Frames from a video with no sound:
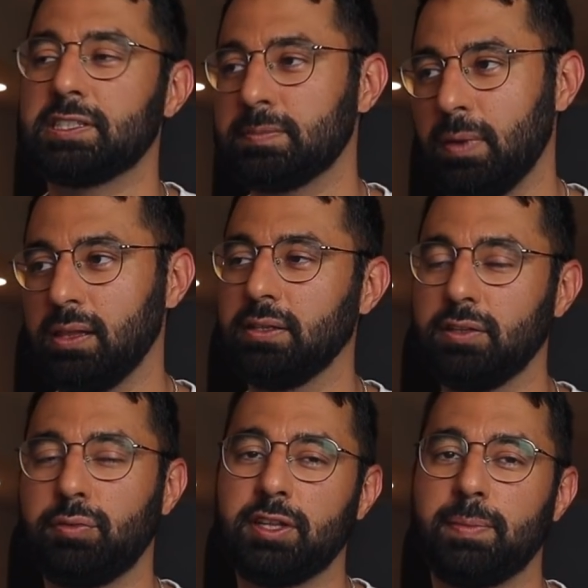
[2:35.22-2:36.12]
Just small
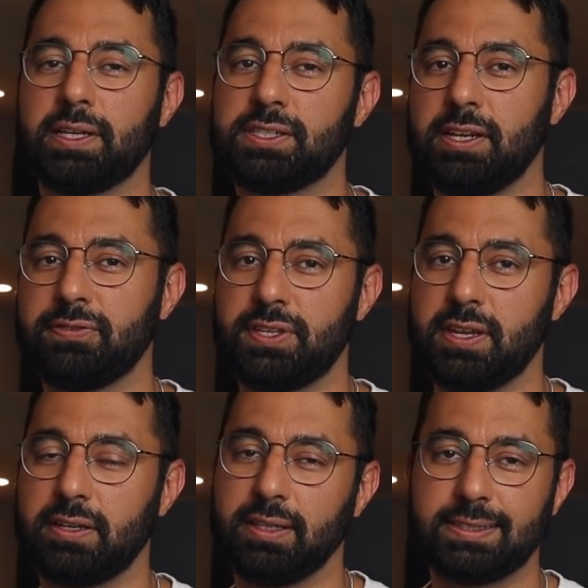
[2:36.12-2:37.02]
little rhythmic shifts
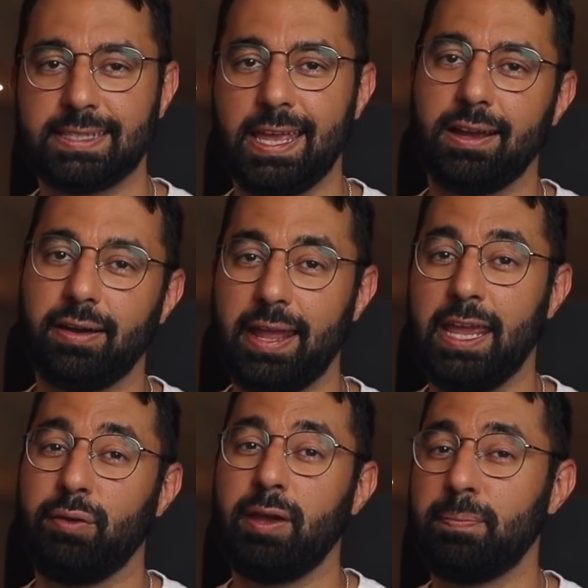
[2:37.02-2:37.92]
here. Let's take our
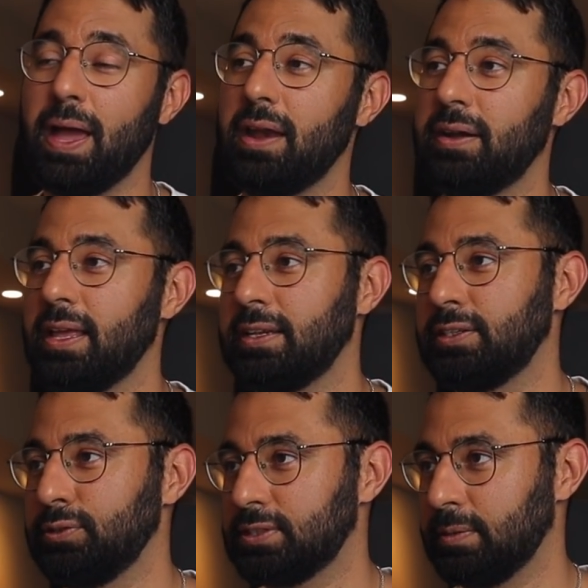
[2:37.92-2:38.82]
808 pattern and
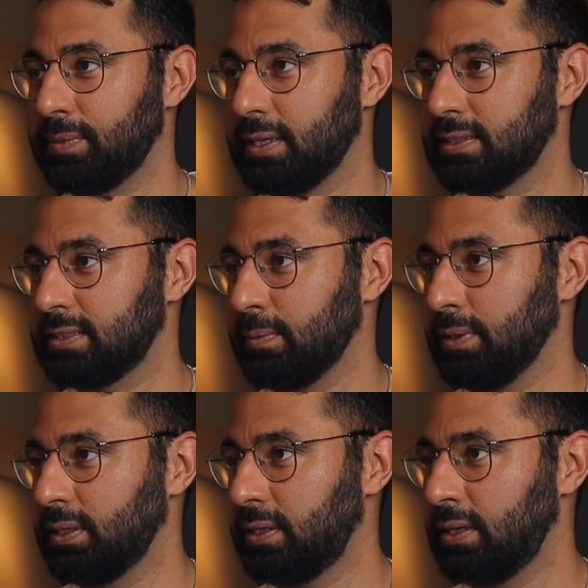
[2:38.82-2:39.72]
do something
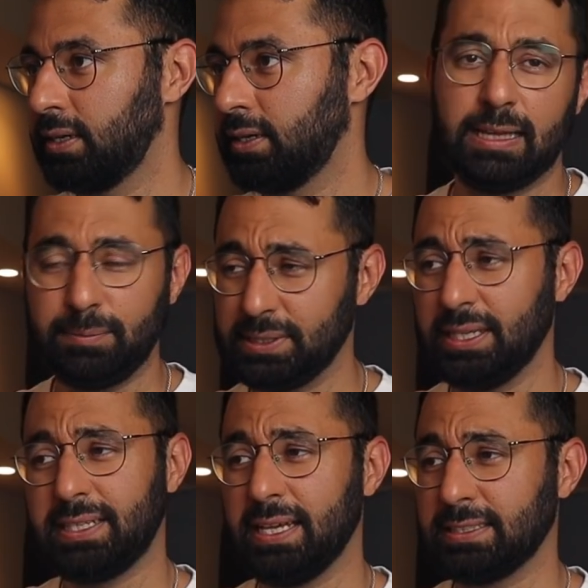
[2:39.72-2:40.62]
similar. I'm just
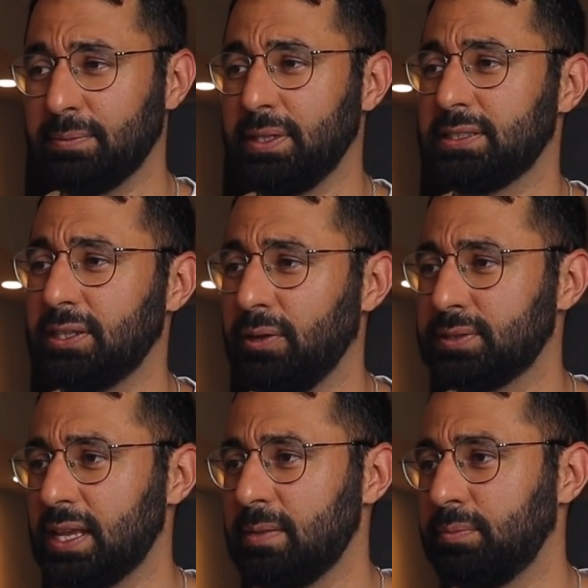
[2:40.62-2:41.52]
going to take some of these
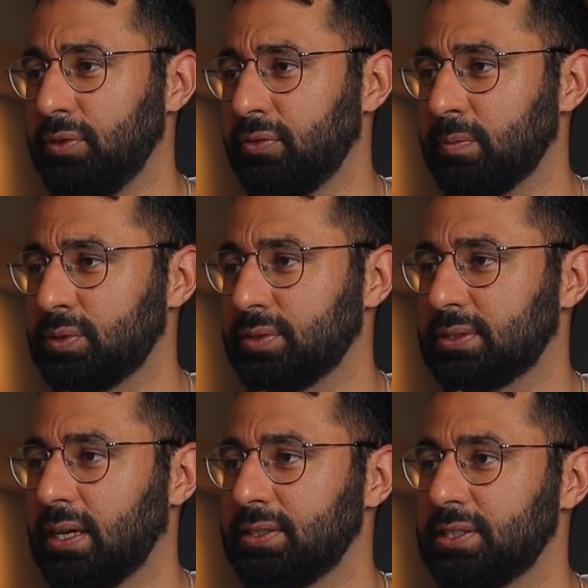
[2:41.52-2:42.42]
notes and move them so it's
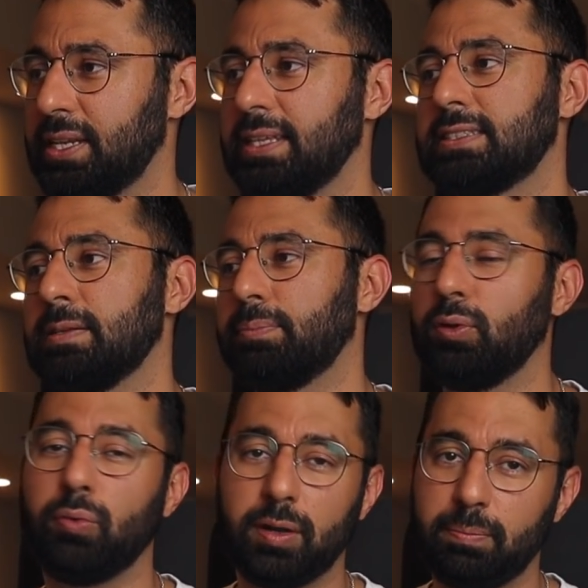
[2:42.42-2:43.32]
not just a
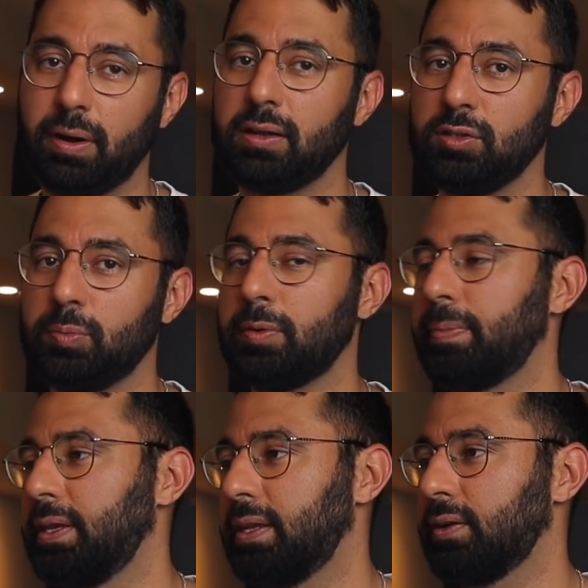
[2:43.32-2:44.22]
simple 1 bar loop
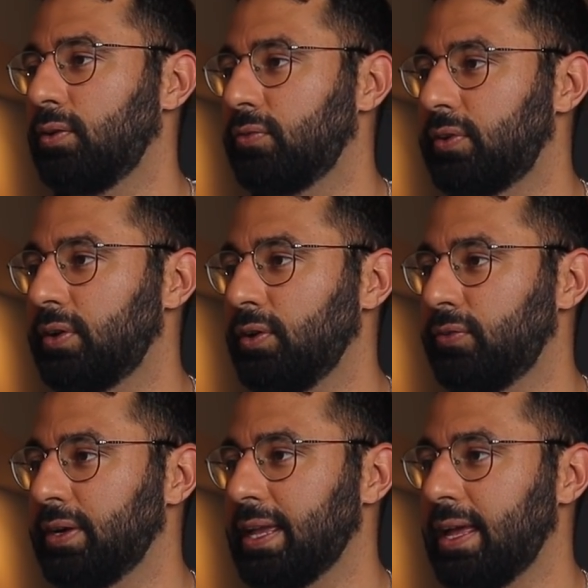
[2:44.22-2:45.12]
repeating over and
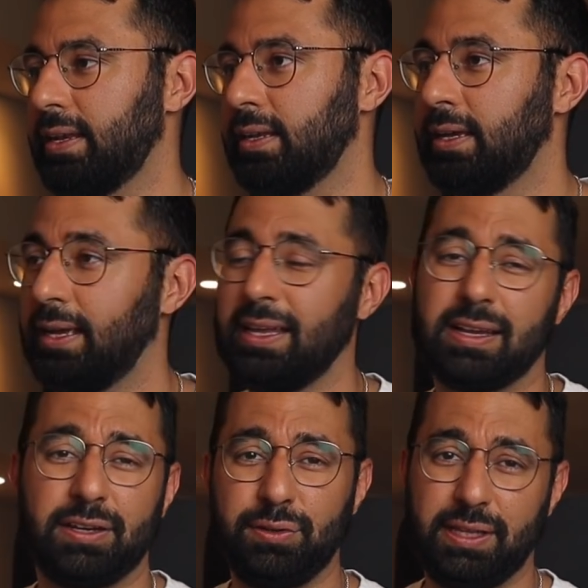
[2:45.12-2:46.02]
over again. I'm
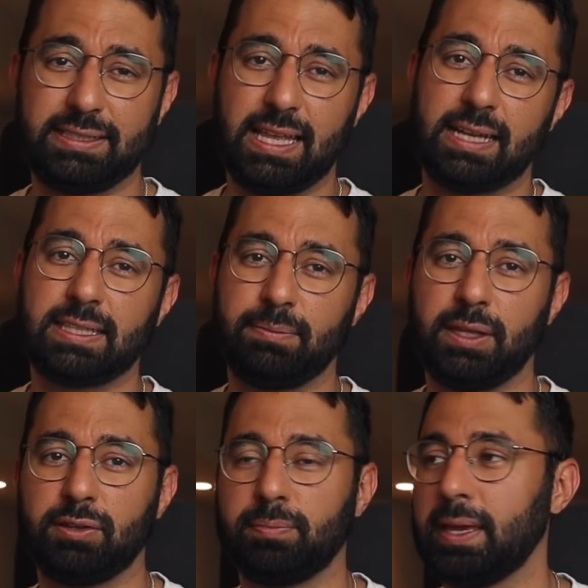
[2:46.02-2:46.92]
going to do the exact same
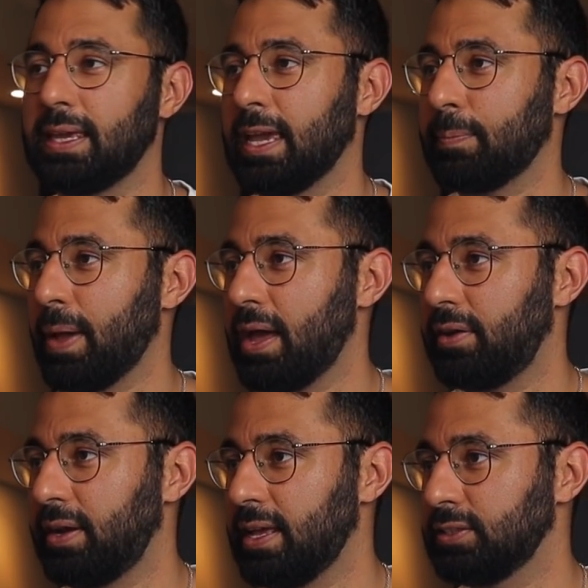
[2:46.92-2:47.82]
thing with my kick
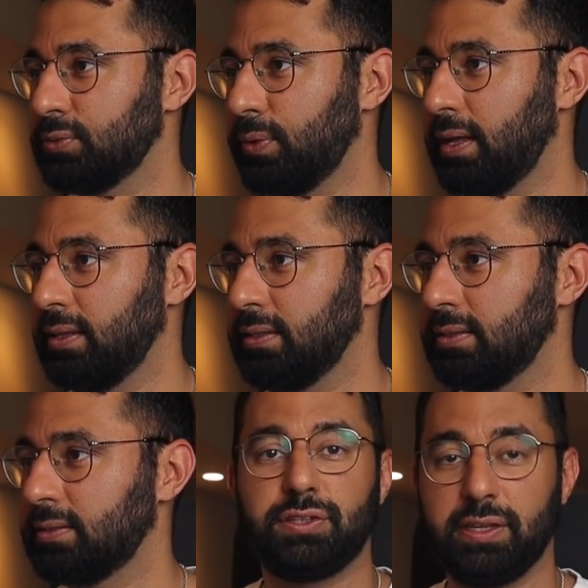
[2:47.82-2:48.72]
pattern as well.
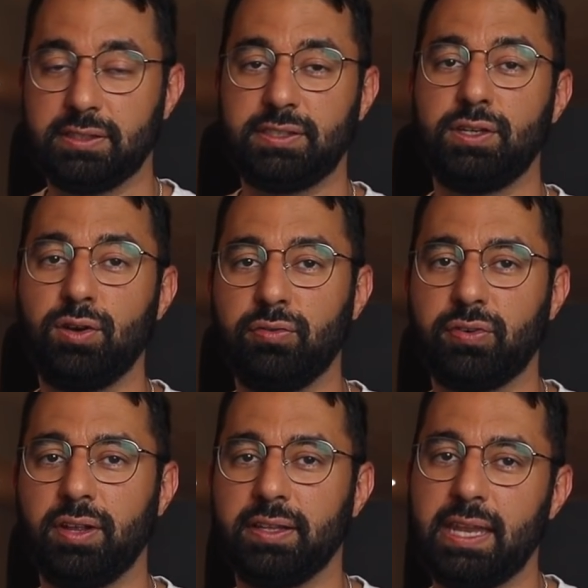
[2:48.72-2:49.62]
So you can see
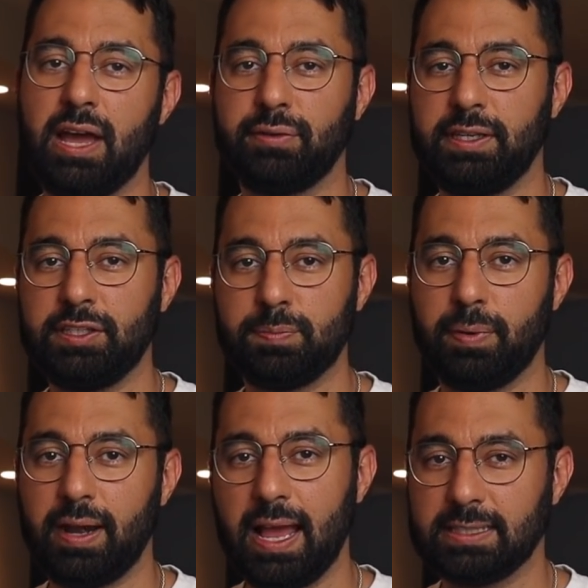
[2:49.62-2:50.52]
overall now each
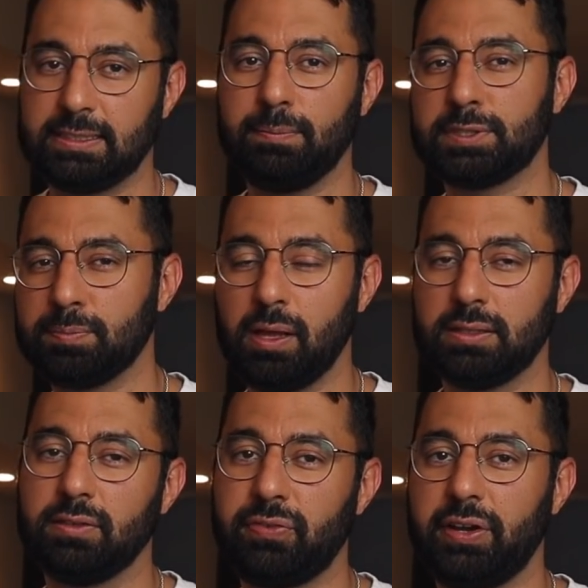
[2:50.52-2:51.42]
bar has some small
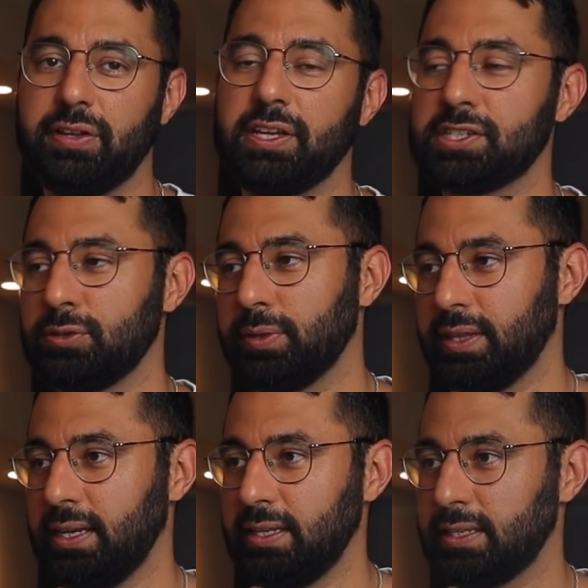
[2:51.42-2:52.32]
little variation
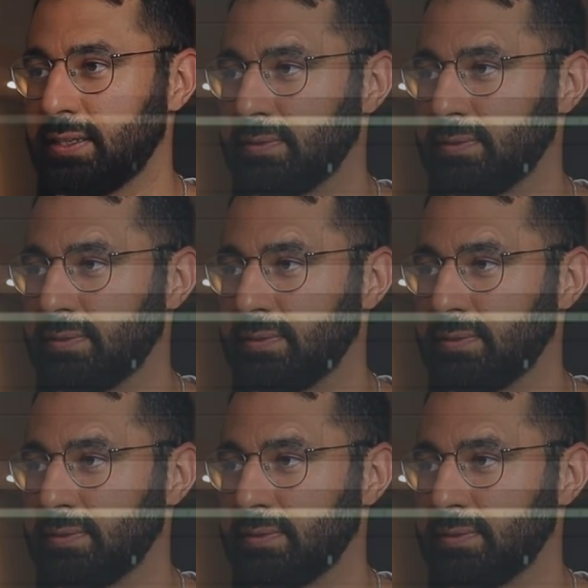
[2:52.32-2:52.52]
within it.